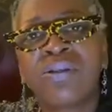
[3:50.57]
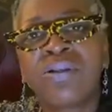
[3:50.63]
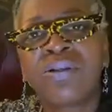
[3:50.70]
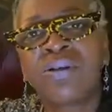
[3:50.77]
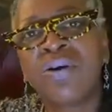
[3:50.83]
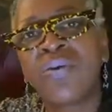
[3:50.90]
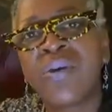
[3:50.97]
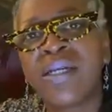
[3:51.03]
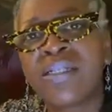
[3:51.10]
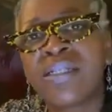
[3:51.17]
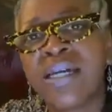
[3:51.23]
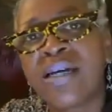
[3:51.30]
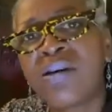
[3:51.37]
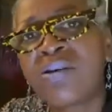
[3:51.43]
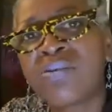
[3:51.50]
going
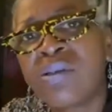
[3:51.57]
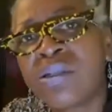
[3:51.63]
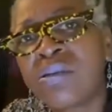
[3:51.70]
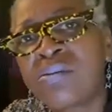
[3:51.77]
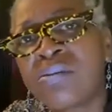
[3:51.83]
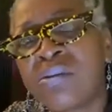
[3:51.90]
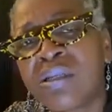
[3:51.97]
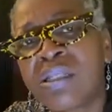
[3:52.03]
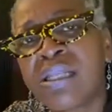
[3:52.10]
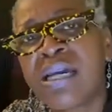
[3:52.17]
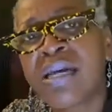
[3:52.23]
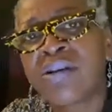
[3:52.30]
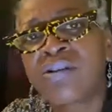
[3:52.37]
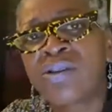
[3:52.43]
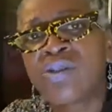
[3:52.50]
down the
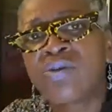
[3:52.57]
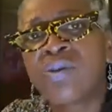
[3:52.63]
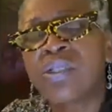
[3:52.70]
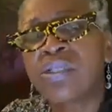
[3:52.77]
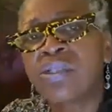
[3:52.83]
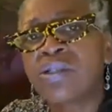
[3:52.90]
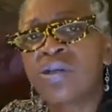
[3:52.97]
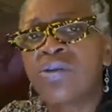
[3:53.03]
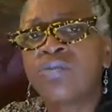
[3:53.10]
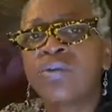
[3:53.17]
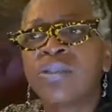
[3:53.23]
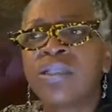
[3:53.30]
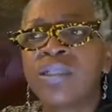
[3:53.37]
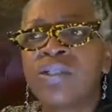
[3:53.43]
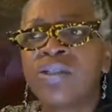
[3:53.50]
ladder to consult
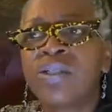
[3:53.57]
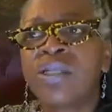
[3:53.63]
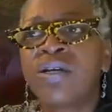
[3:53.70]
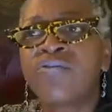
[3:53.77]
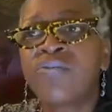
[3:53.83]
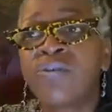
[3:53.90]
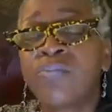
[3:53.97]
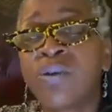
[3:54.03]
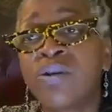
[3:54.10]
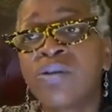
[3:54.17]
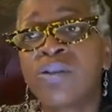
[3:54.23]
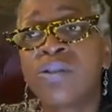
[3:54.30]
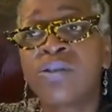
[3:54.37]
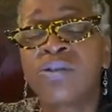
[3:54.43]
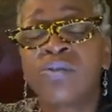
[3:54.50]
with each and every
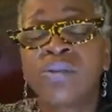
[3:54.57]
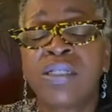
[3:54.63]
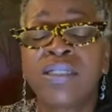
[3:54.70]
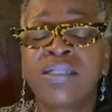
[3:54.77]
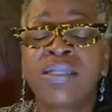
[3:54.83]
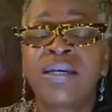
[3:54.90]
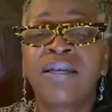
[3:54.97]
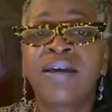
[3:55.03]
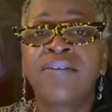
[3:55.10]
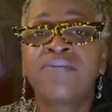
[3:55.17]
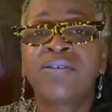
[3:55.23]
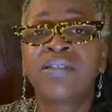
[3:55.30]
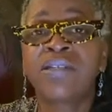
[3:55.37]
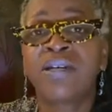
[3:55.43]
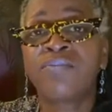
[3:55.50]
person who does not have
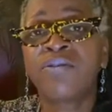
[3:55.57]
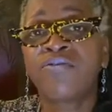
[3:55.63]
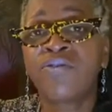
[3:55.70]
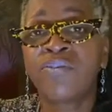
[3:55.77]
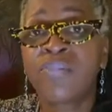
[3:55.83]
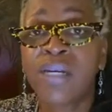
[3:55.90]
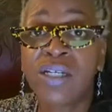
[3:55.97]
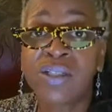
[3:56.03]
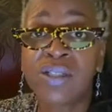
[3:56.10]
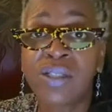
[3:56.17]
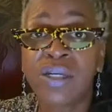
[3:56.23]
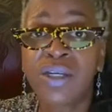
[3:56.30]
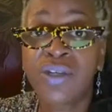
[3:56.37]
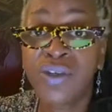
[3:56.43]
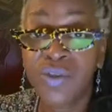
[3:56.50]
the same information
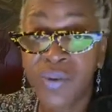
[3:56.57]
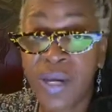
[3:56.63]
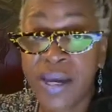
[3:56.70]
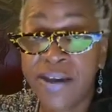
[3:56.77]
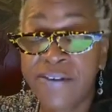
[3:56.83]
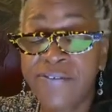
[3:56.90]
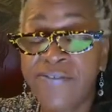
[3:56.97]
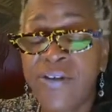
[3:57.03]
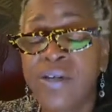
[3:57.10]
that you have.